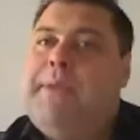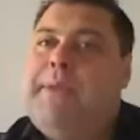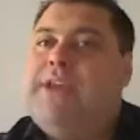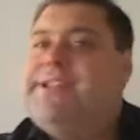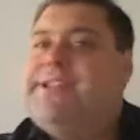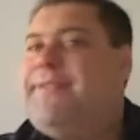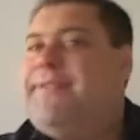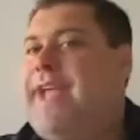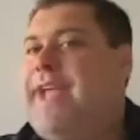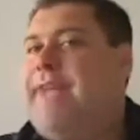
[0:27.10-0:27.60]

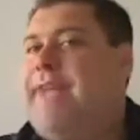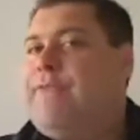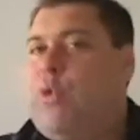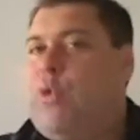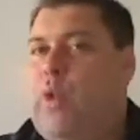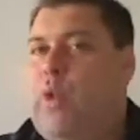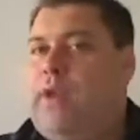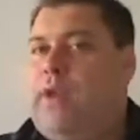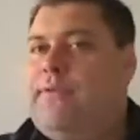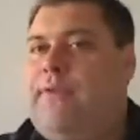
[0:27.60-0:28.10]
Because if you have
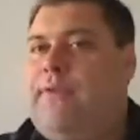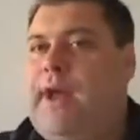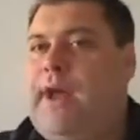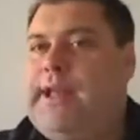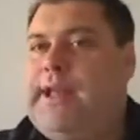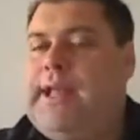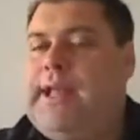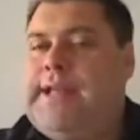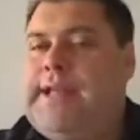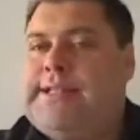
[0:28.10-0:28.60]

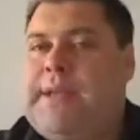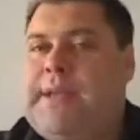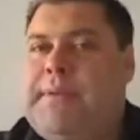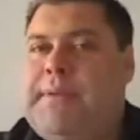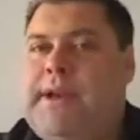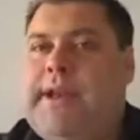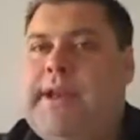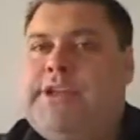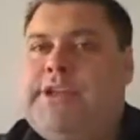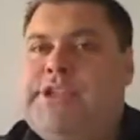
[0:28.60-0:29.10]
qualified leads
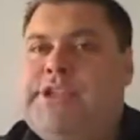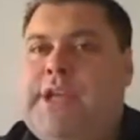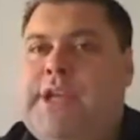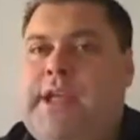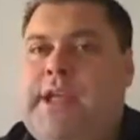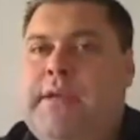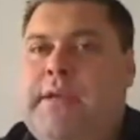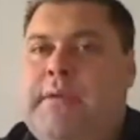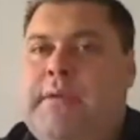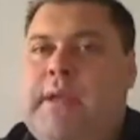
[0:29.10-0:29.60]
coming in each
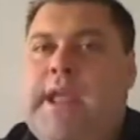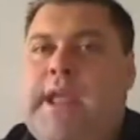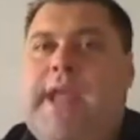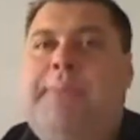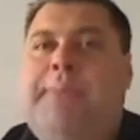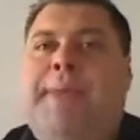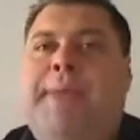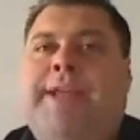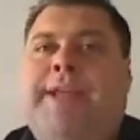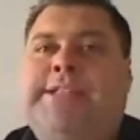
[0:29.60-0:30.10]
day,
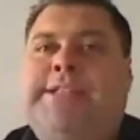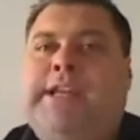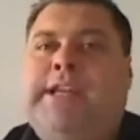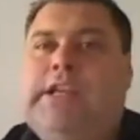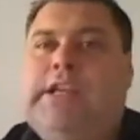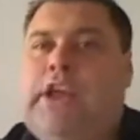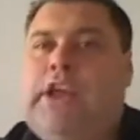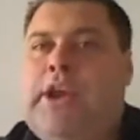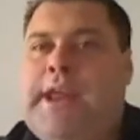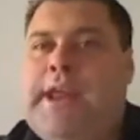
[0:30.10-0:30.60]
it makes it a
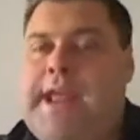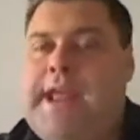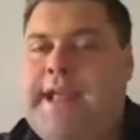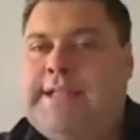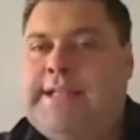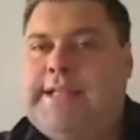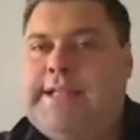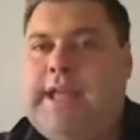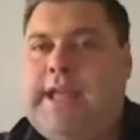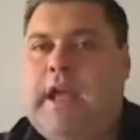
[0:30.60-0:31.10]
lot
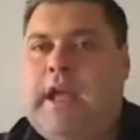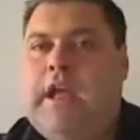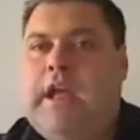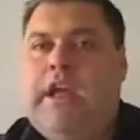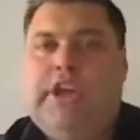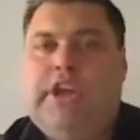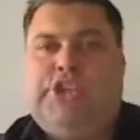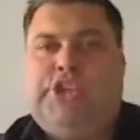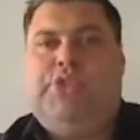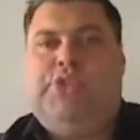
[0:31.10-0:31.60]
easier
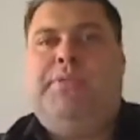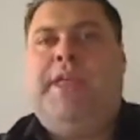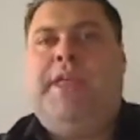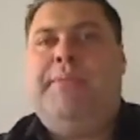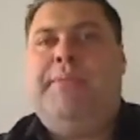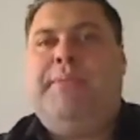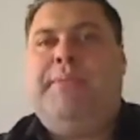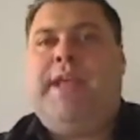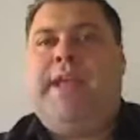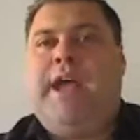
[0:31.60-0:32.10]
to
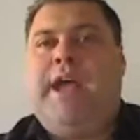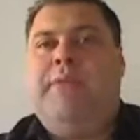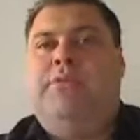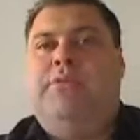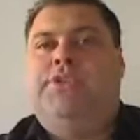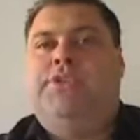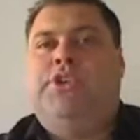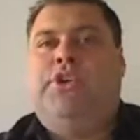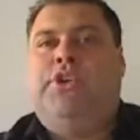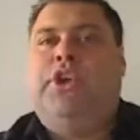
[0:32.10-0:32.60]
then be
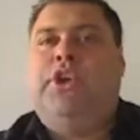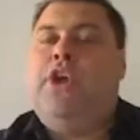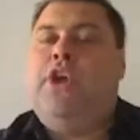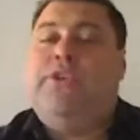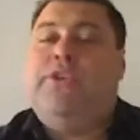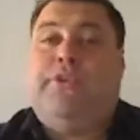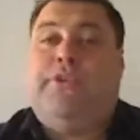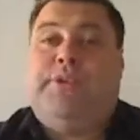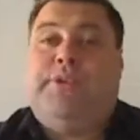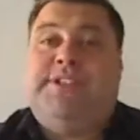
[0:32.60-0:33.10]
able to go
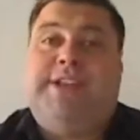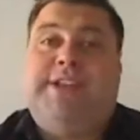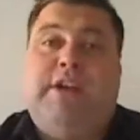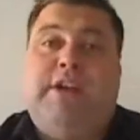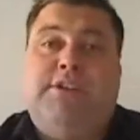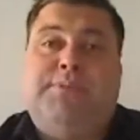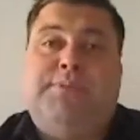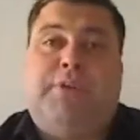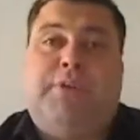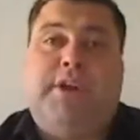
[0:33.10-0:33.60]
through a
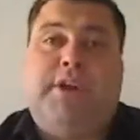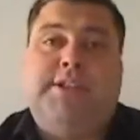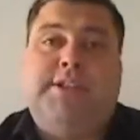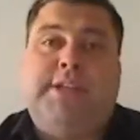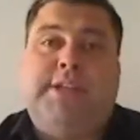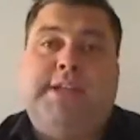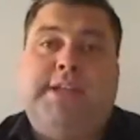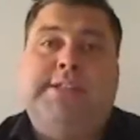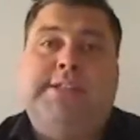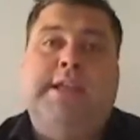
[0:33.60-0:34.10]
sales
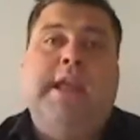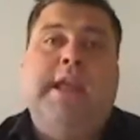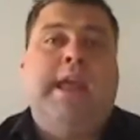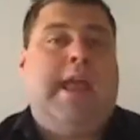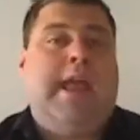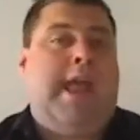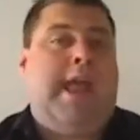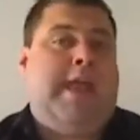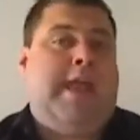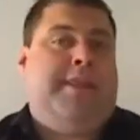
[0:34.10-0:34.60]
process
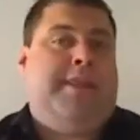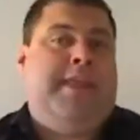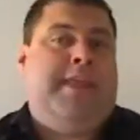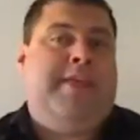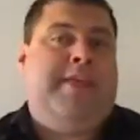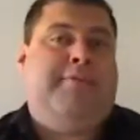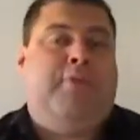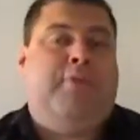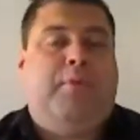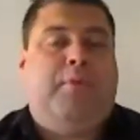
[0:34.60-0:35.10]
and
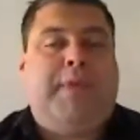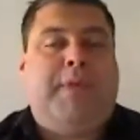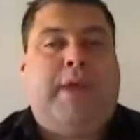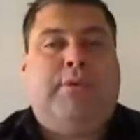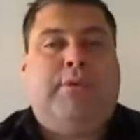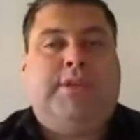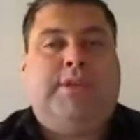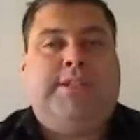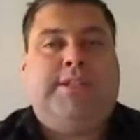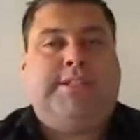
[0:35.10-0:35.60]
therefore be
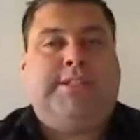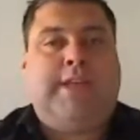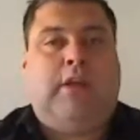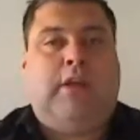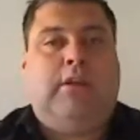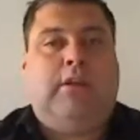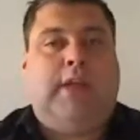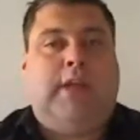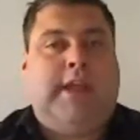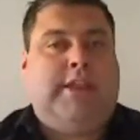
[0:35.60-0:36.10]
able to
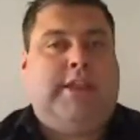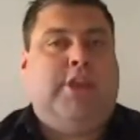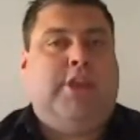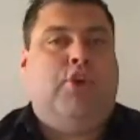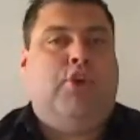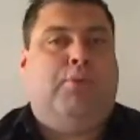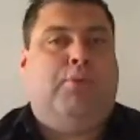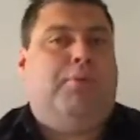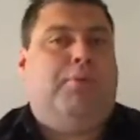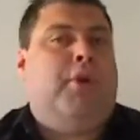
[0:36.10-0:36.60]
sell either
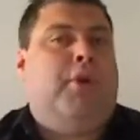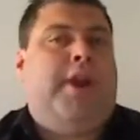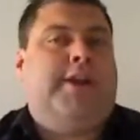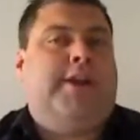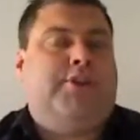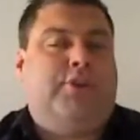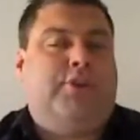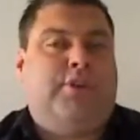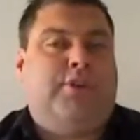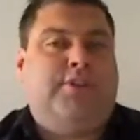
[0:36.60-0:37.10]
your
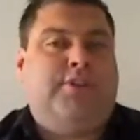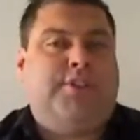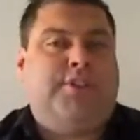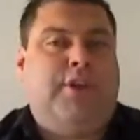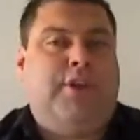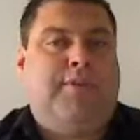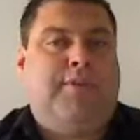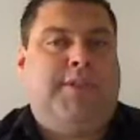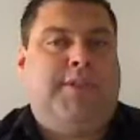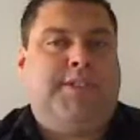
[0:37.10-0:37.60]
product or your
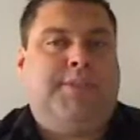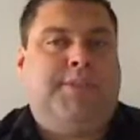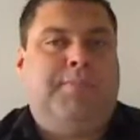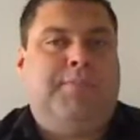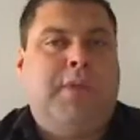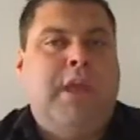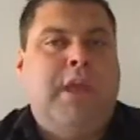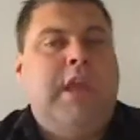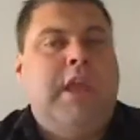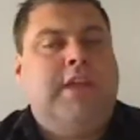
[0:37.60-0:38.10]

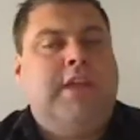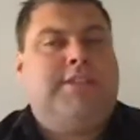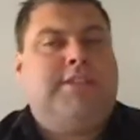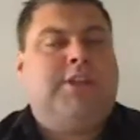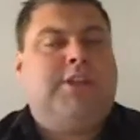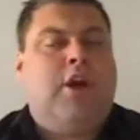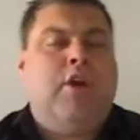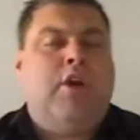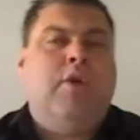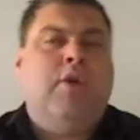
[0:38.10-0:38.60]
service.
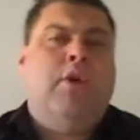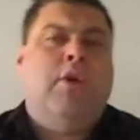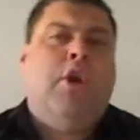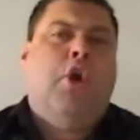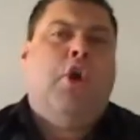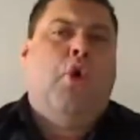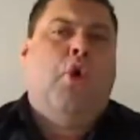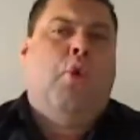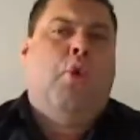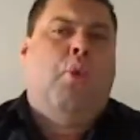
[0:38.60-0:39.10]
So
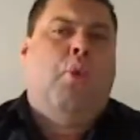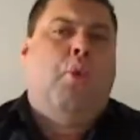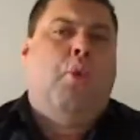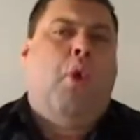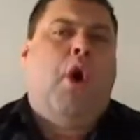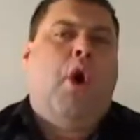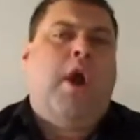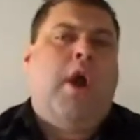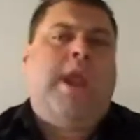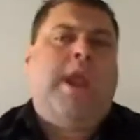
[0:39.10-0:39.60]

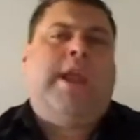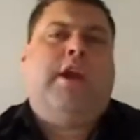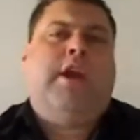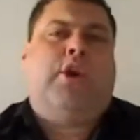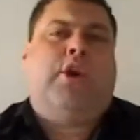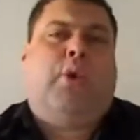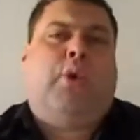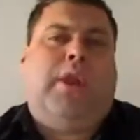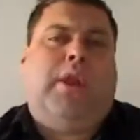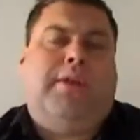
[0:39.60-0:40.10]

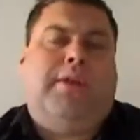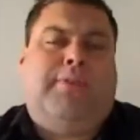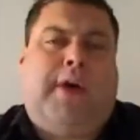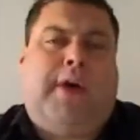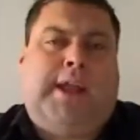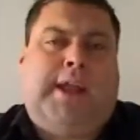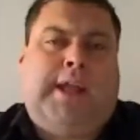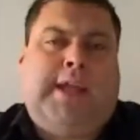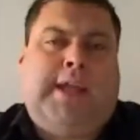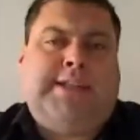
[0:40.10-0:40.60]
why
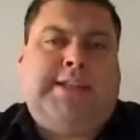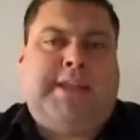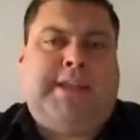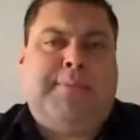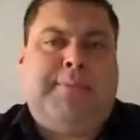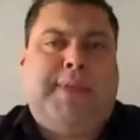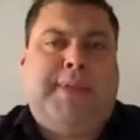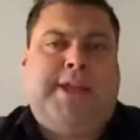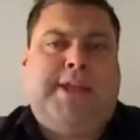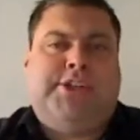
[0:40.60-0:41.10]
qualified leads
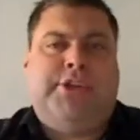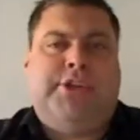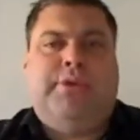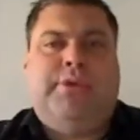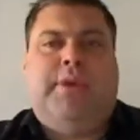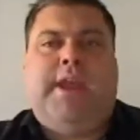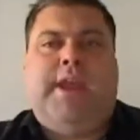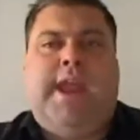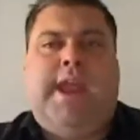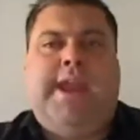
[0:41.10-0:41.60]
compared
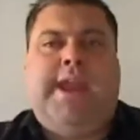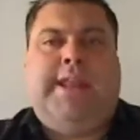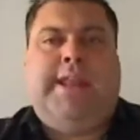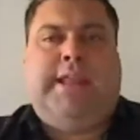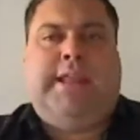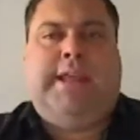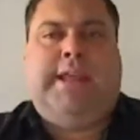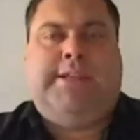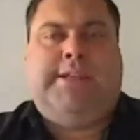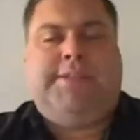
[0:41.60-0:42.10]
to any
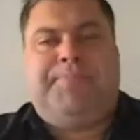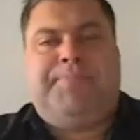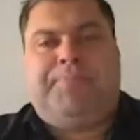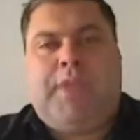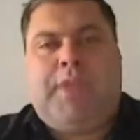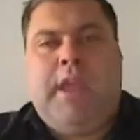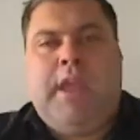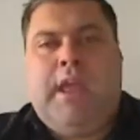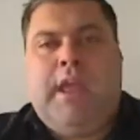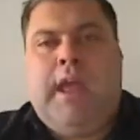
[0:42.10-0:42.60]
leads?
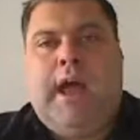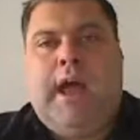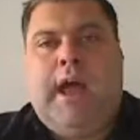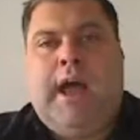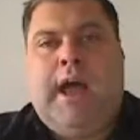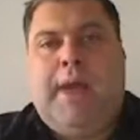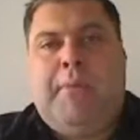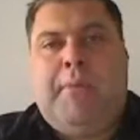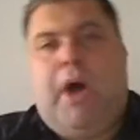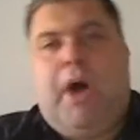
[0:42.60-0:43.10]

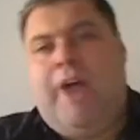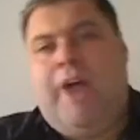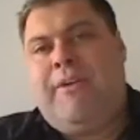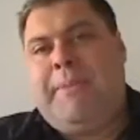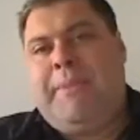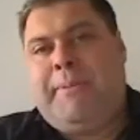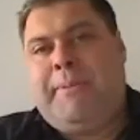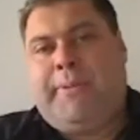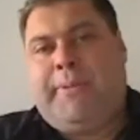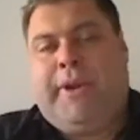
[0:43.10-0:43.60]
I
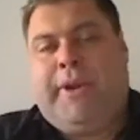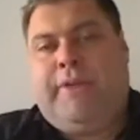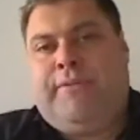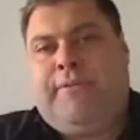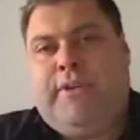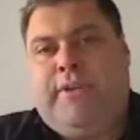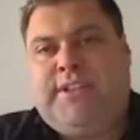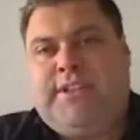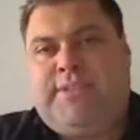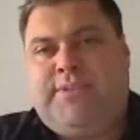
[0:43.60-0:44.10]
remember when I
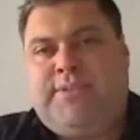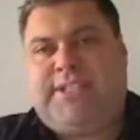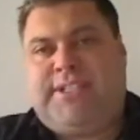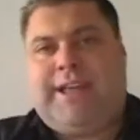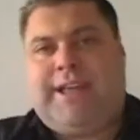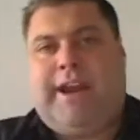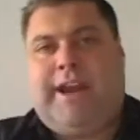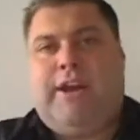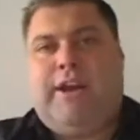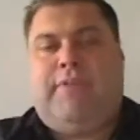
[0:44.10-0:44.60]
first was
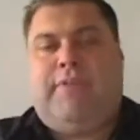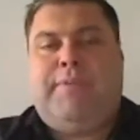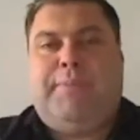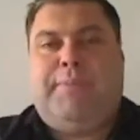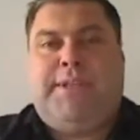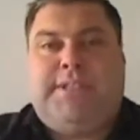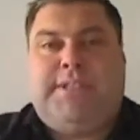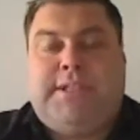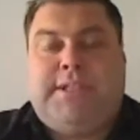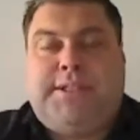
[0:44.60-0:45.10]
starting off in
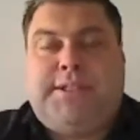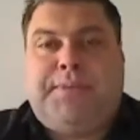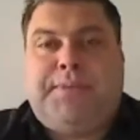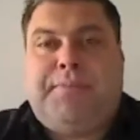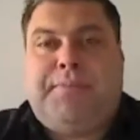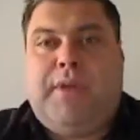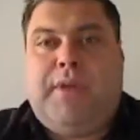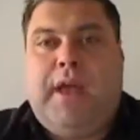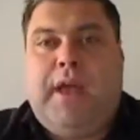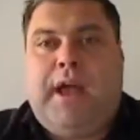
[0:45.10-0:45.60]

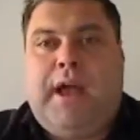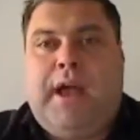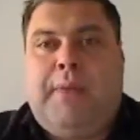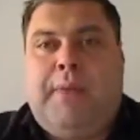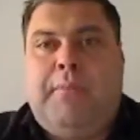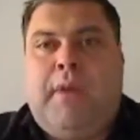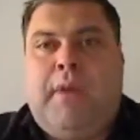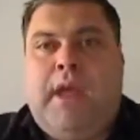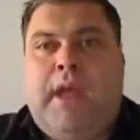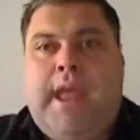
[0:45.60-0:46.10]
business,
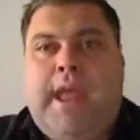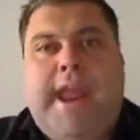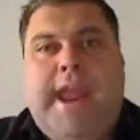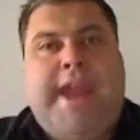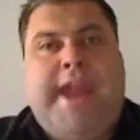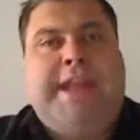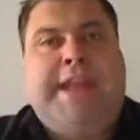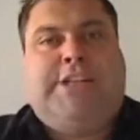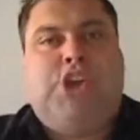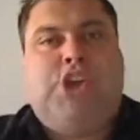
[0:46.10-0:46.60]

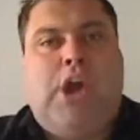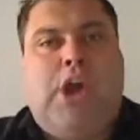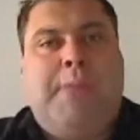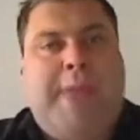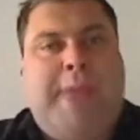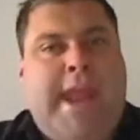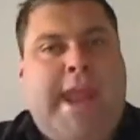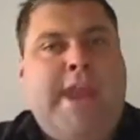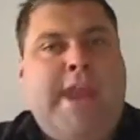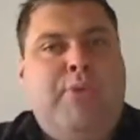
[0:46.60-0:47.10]

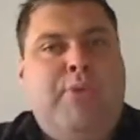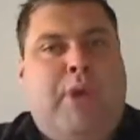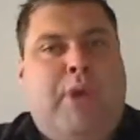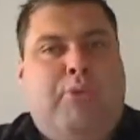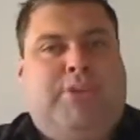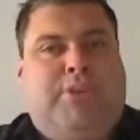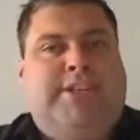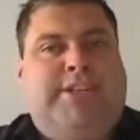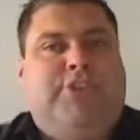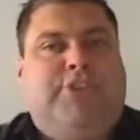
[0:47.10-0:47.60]
anytime
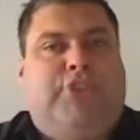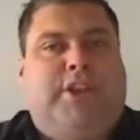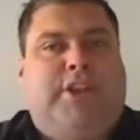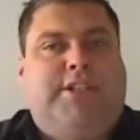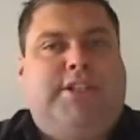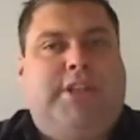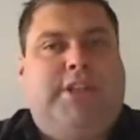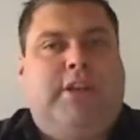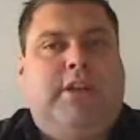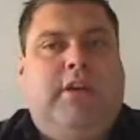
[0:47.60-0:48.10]
anyone was
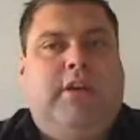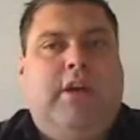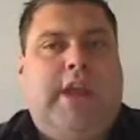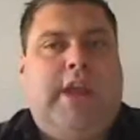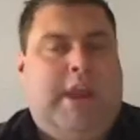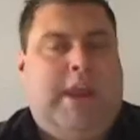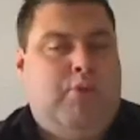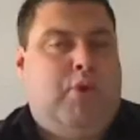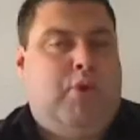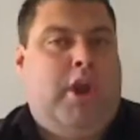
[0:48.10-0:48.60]
interested
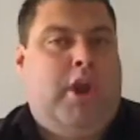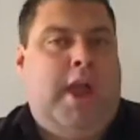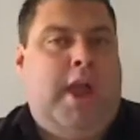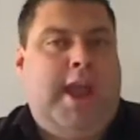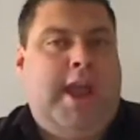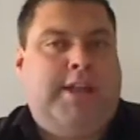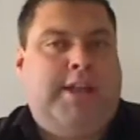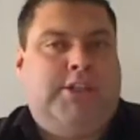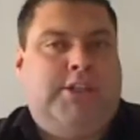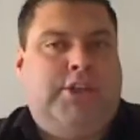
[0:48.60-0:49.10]
in what I
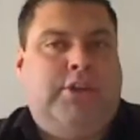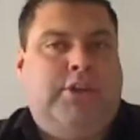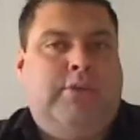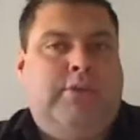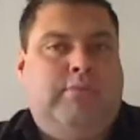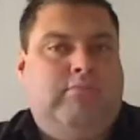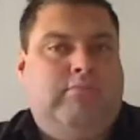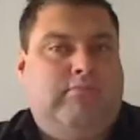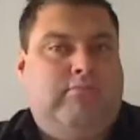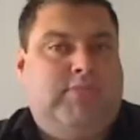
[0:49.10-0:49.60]
had
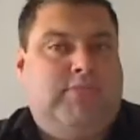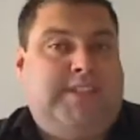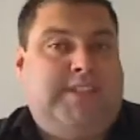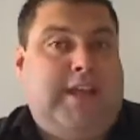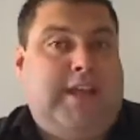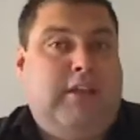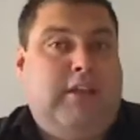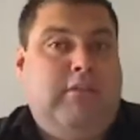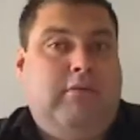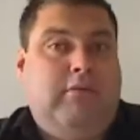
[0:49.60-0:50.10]
to
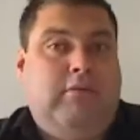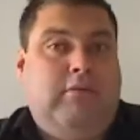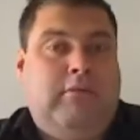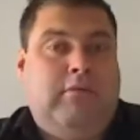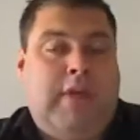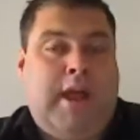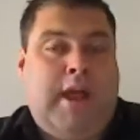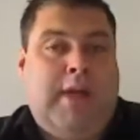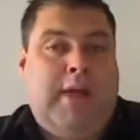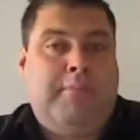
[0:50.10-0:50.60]
sell,
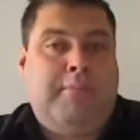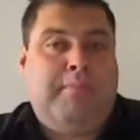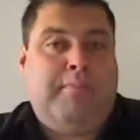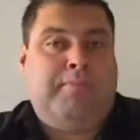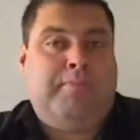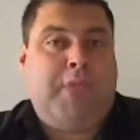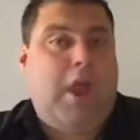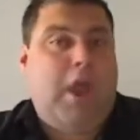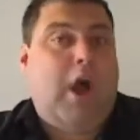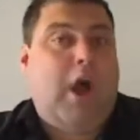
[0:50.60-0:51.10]
I
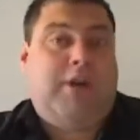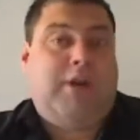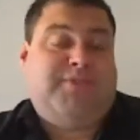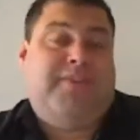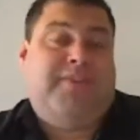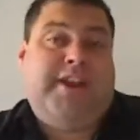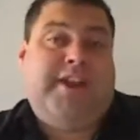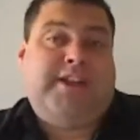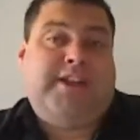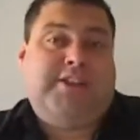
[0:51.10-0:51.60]

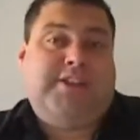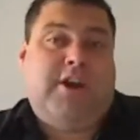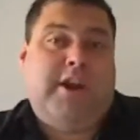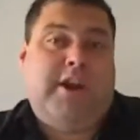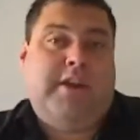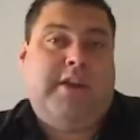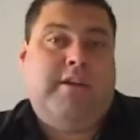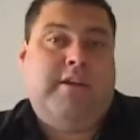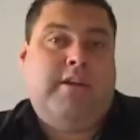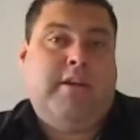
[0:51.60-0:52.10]
was very
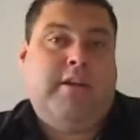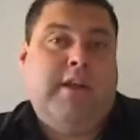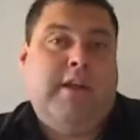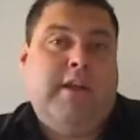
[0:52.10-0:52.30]
excited.